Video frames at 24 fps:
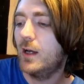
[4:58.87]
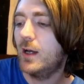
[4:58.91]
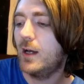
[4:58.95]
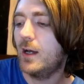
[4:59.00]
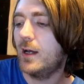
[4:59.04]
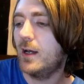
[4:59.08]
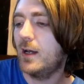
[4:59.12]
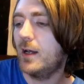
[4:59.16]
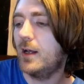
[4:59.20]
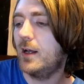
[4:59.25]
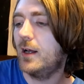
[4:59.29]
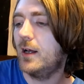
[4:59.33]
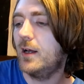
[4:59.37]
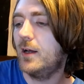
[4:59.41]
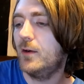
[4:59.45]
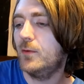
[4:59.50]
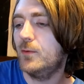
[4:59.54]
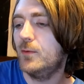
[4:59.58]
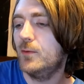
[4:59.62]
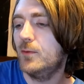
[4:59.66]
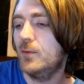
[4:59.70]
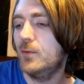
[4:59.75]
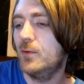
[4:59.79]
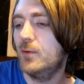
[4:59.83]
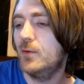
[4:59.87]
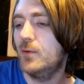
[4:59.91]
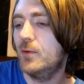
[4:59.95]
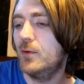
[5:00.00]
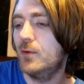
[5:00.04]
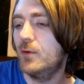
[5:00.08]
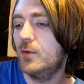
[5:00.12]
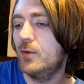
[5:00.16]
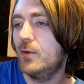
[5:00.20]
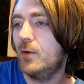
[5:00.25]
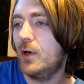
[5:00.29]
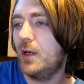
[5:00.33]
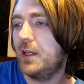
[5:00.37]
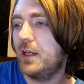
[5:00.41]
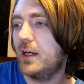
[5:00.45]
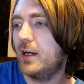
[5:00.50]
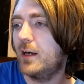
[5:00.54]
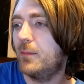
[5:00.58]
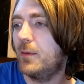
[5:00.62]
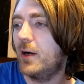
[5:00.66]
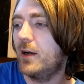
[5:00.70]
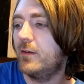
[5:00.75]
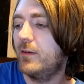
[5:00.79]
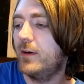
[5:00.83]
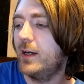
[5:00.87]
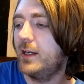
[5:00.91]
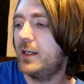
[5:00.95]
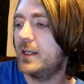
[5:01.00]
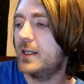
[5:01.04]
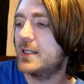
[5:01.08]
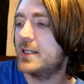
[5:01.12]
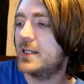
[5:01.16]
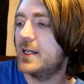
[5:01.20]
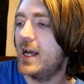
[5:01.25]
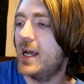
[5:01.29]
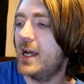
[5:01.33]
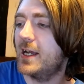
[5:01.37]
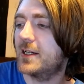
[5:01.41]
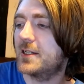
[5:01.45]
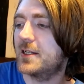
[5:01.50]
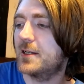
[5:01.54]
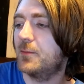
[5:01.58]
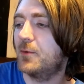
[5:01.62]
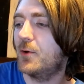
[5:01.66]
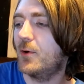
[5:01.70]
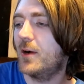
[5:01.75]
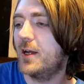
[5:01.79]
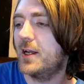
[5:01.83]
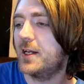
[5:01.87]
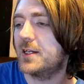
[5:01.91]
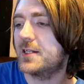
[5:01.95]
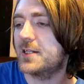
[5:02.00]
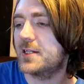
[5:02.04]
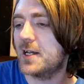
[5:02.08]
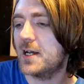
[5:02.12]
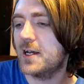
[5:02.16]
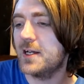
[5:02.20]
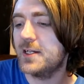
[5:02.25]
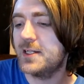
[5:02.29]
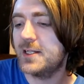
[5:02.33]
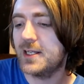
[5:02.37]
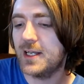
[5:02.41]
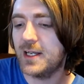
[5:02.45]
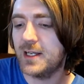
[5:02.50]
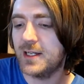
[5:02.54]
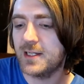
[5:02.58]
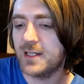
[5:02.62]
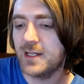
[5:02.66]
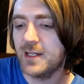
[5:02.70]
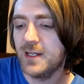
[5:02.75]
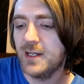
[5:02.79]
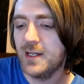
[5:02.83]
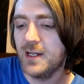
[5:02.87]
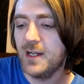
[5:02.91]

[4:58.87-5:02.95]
Uh, oh, I think I might read this next. I'm quite excited.